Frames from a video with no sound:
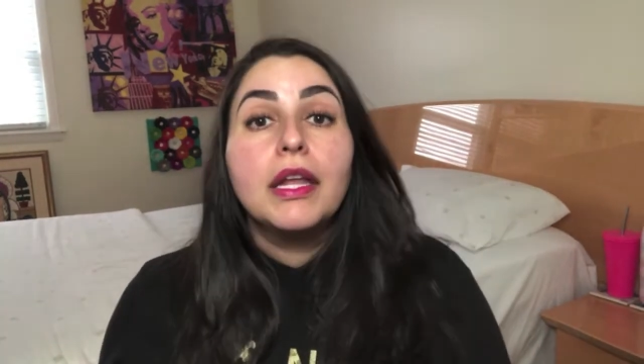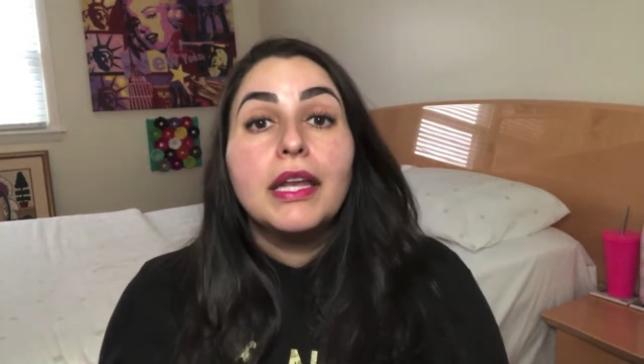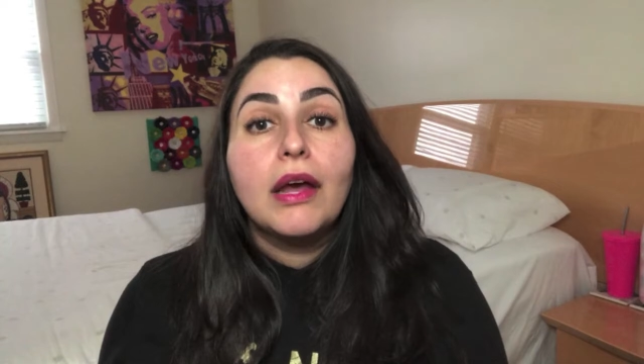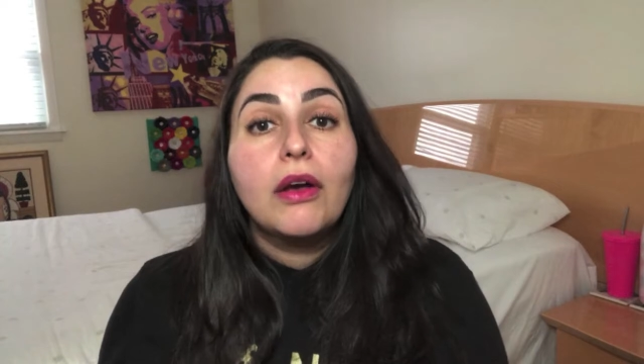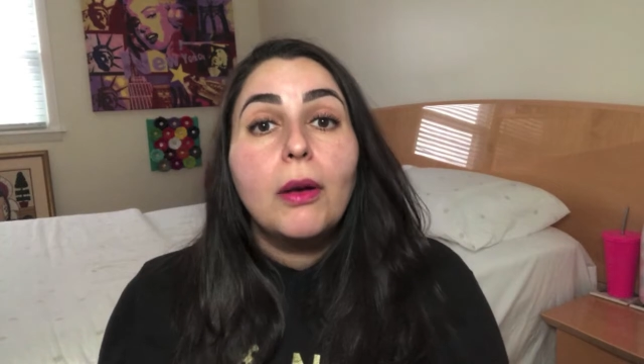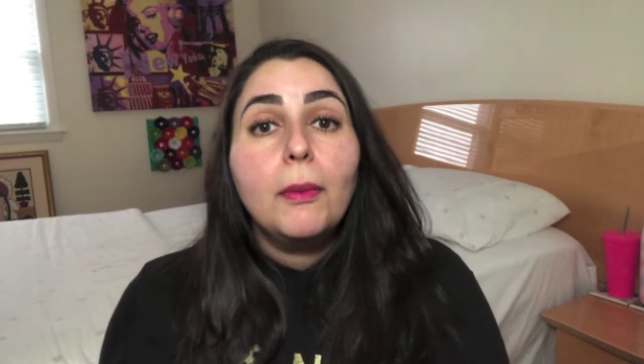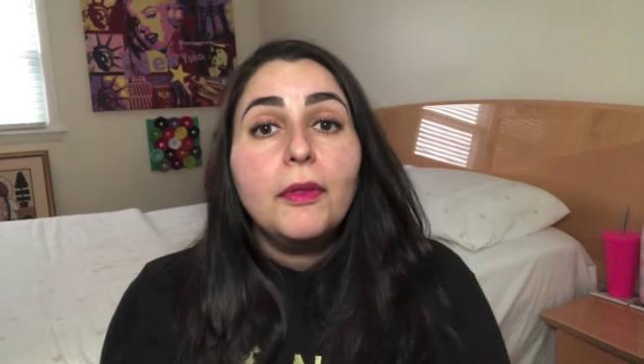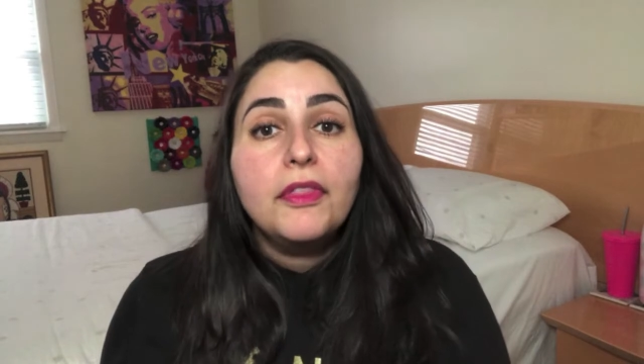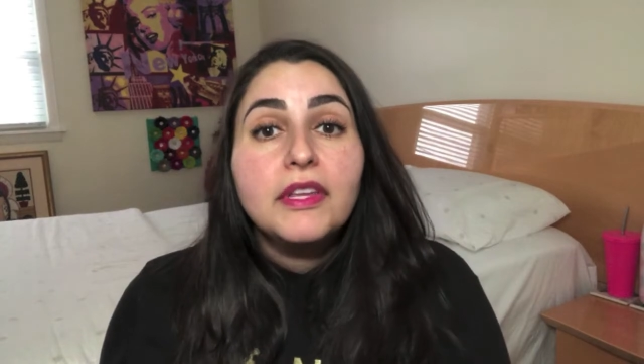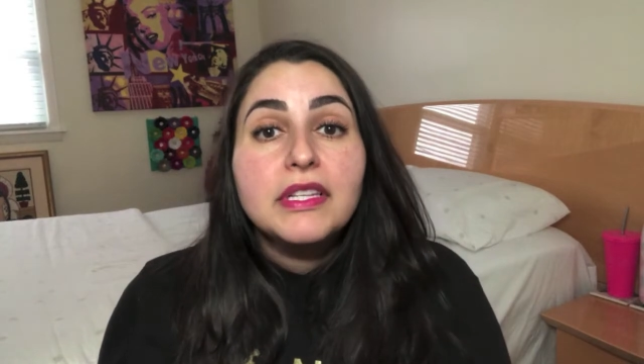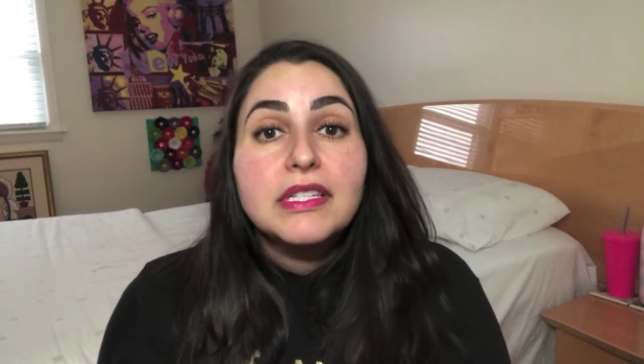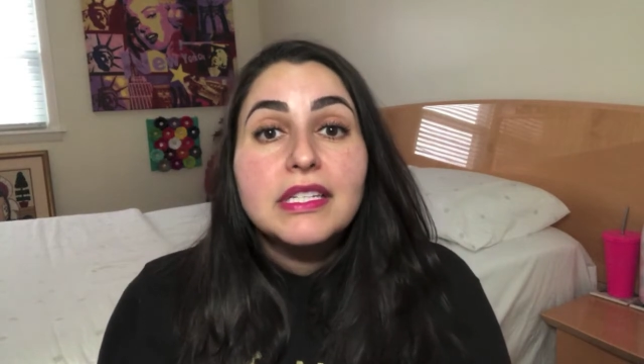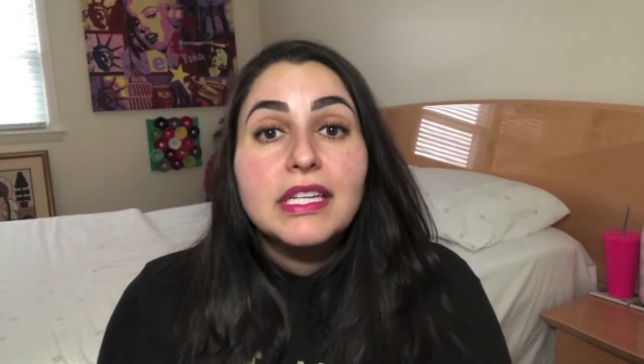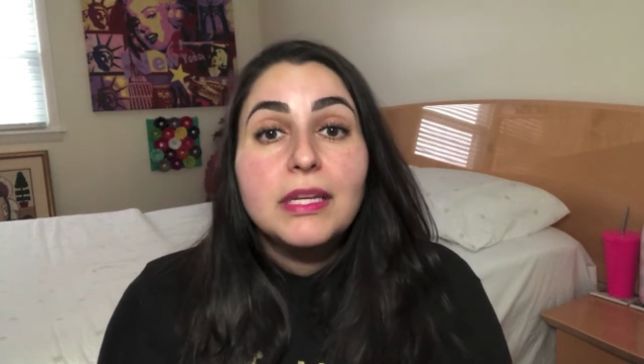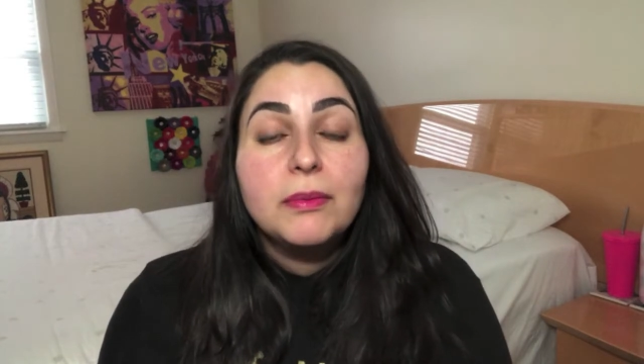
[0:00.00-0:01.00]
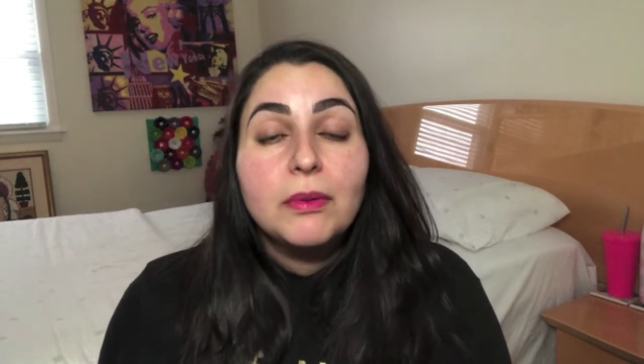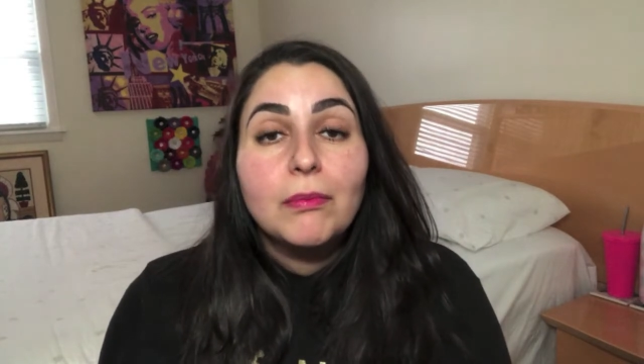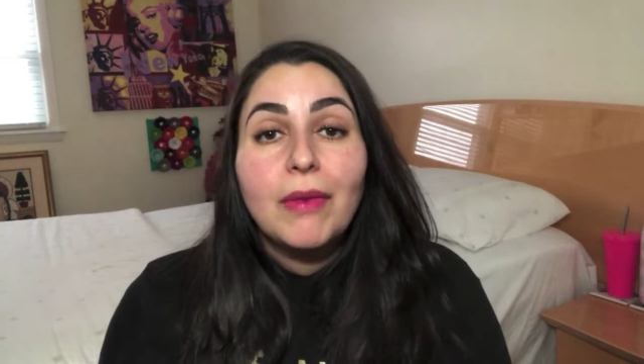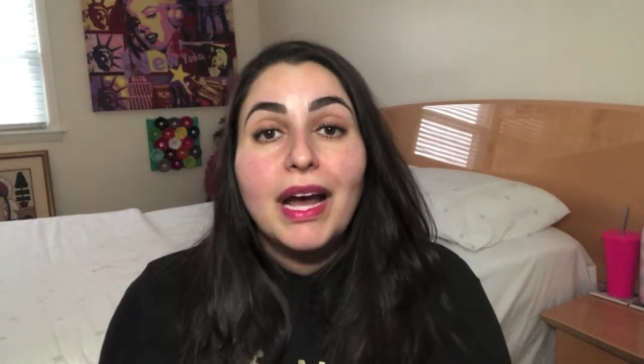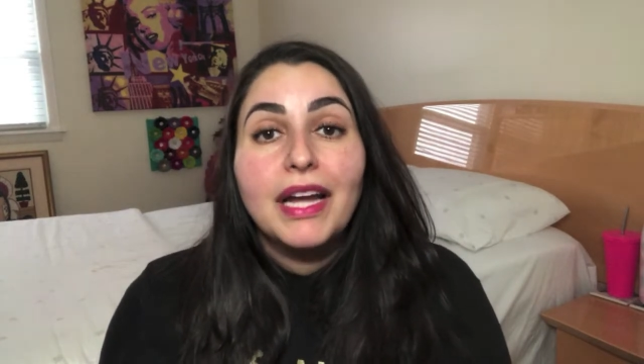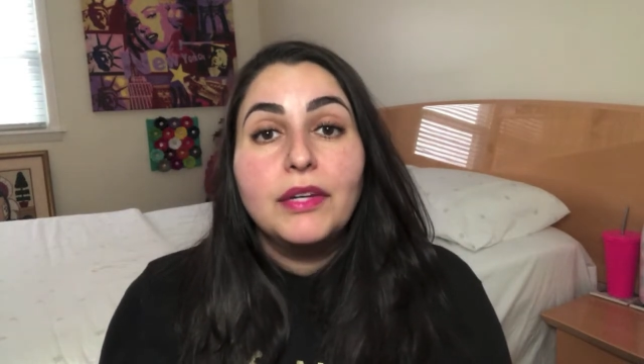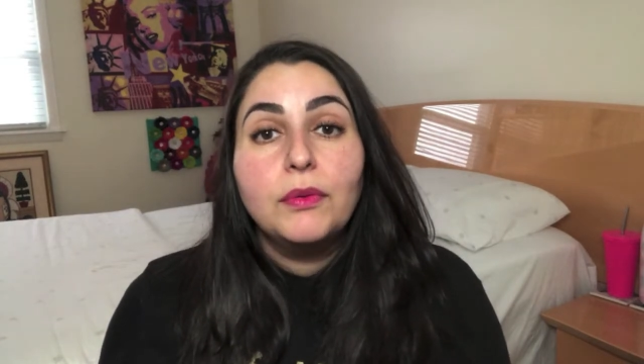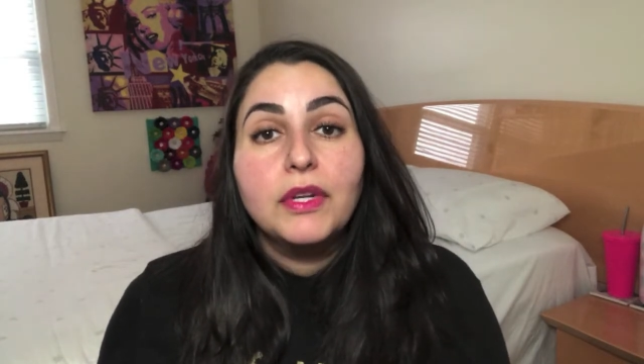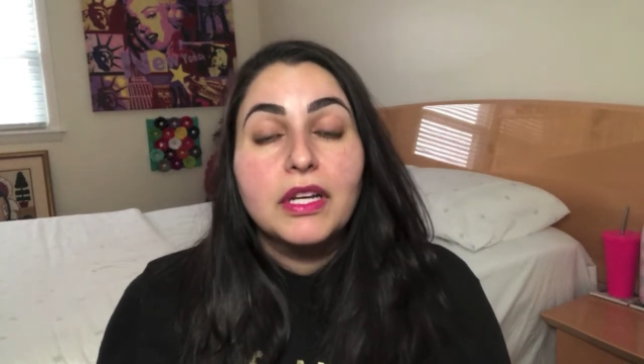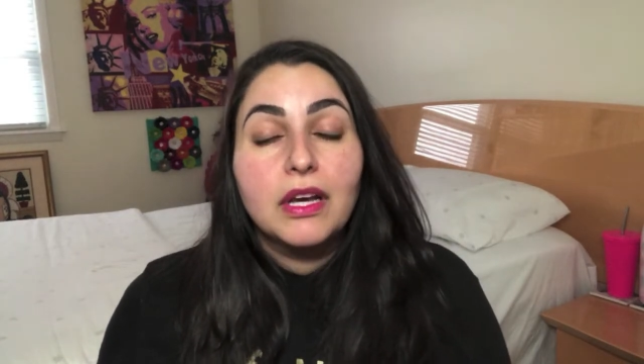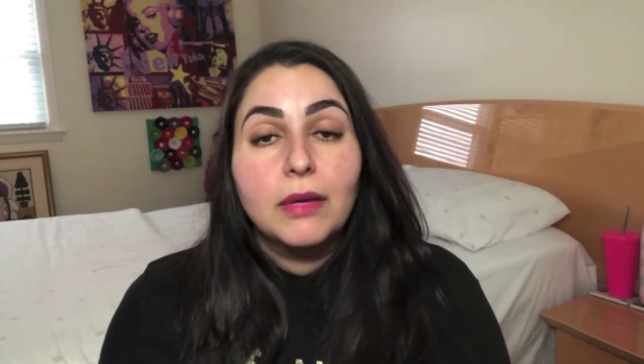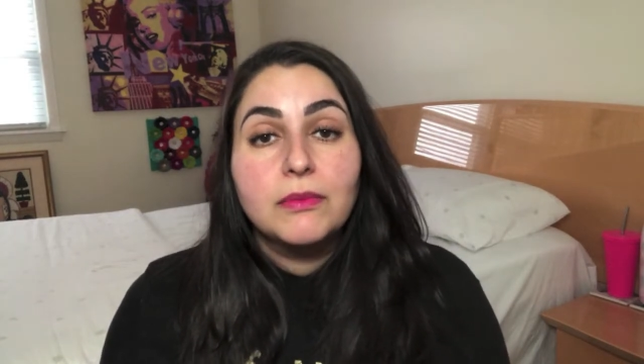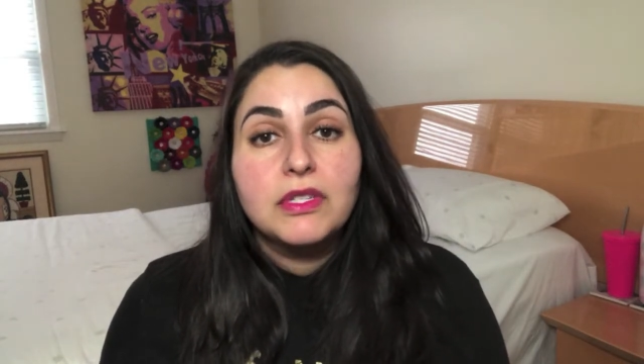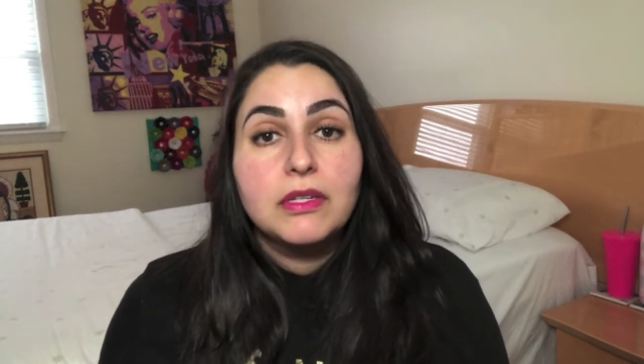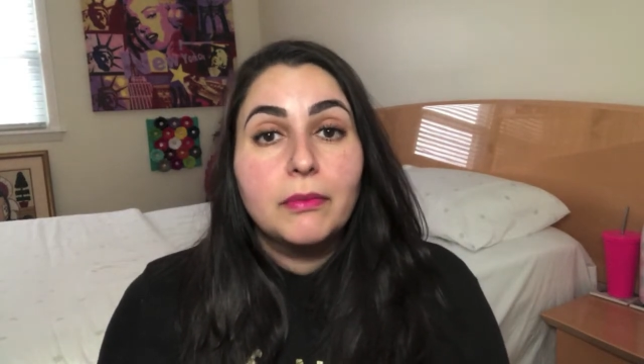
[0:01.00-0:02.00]
Now, a couple of things to keep in mind when it
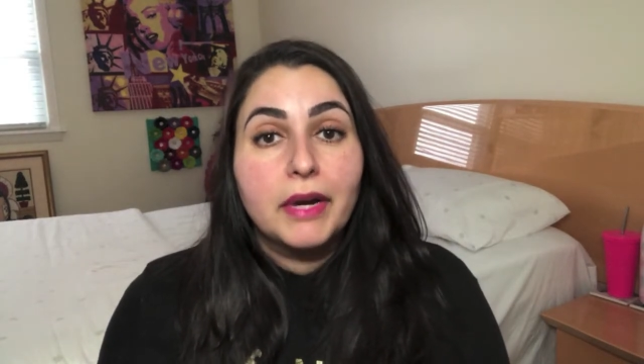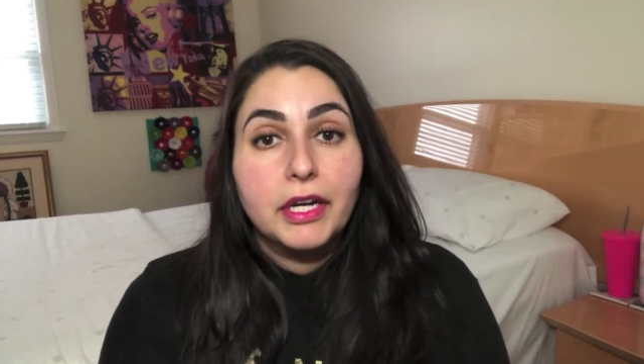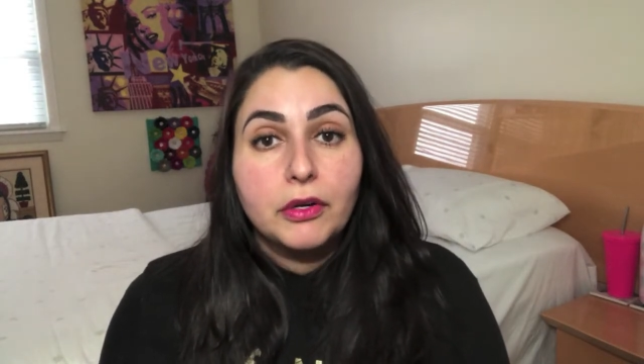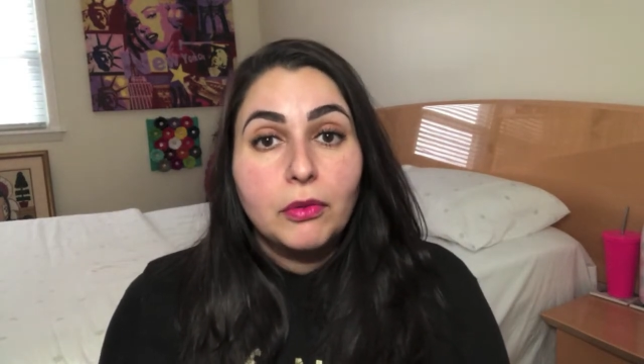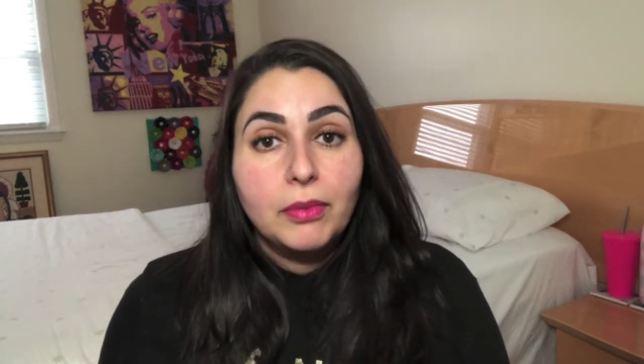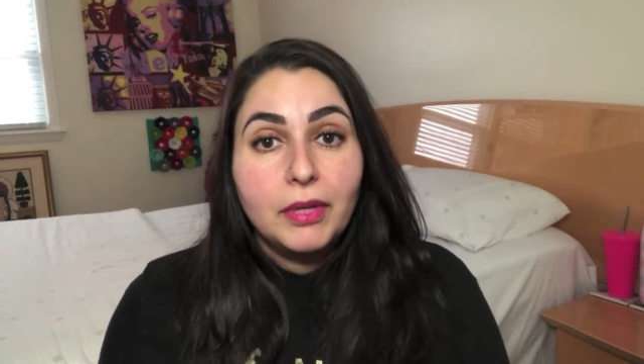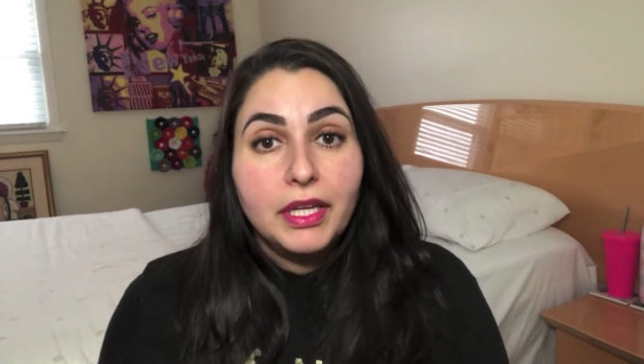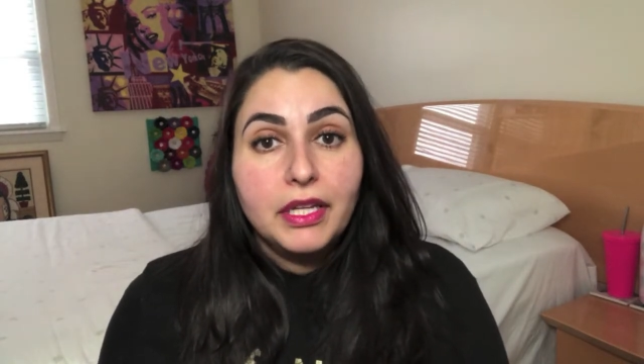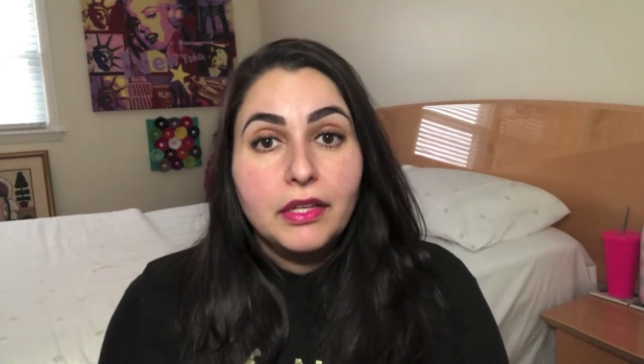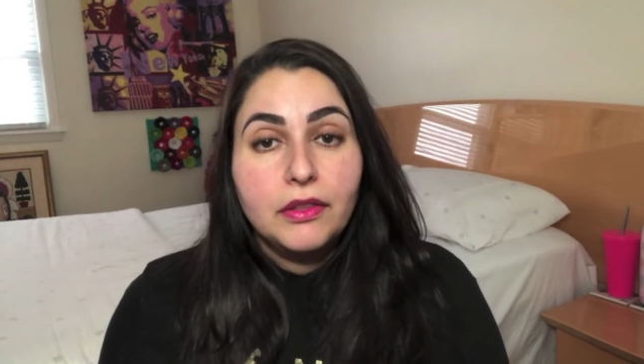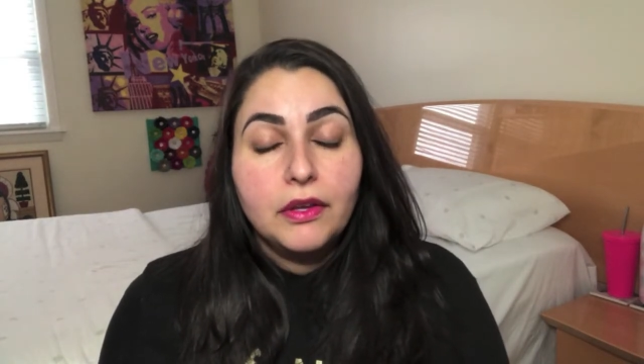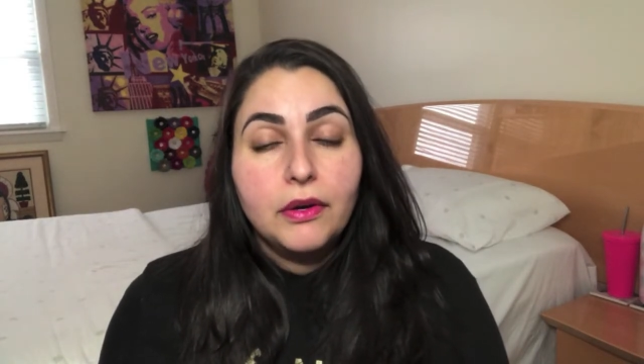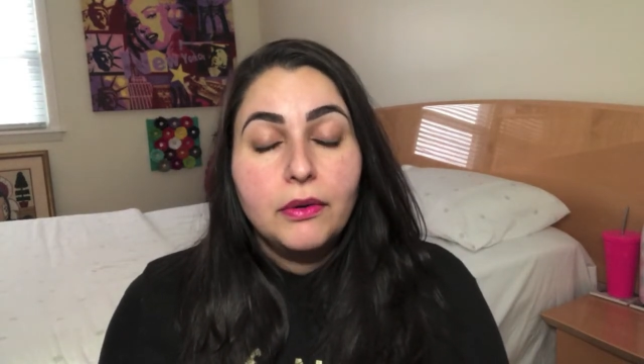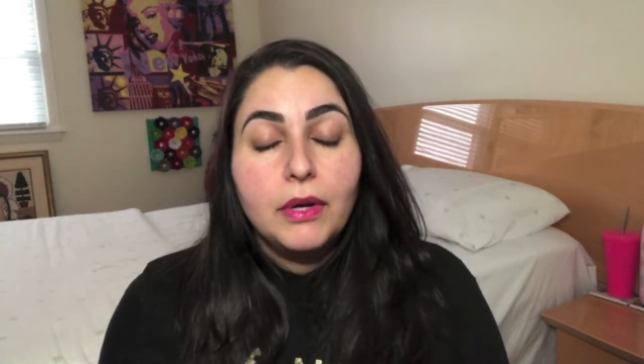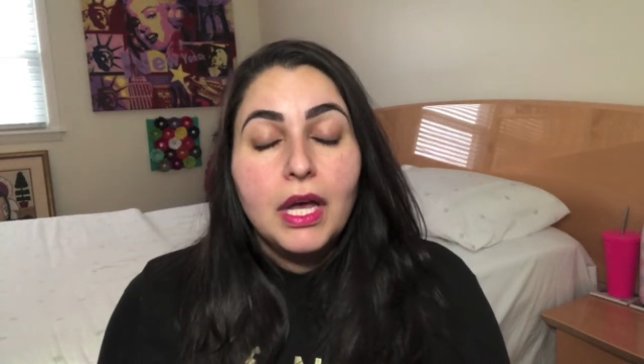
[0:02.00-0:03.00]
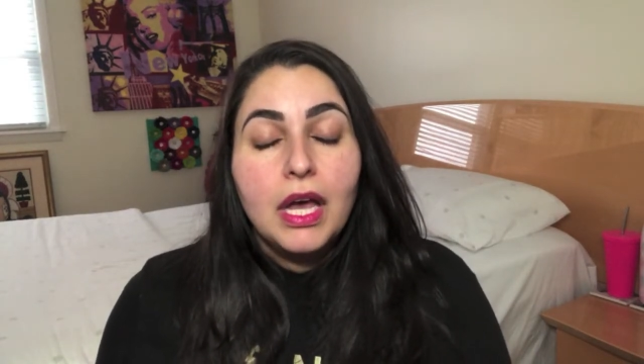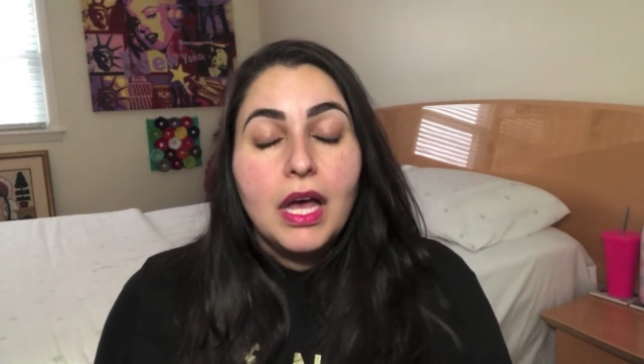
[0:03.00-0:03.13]
comes to microblading though,